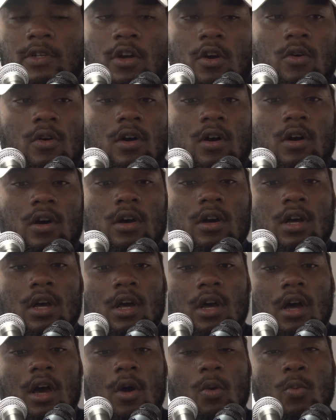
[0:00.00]
You know,
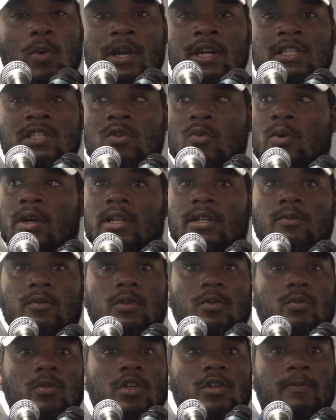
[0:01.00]
a, a win is a win
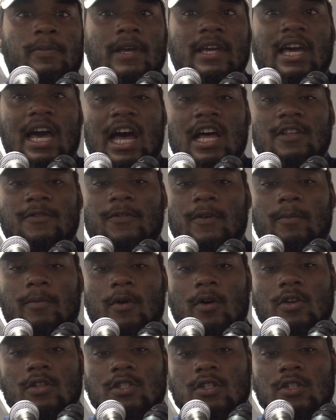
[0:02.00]
when you play college football.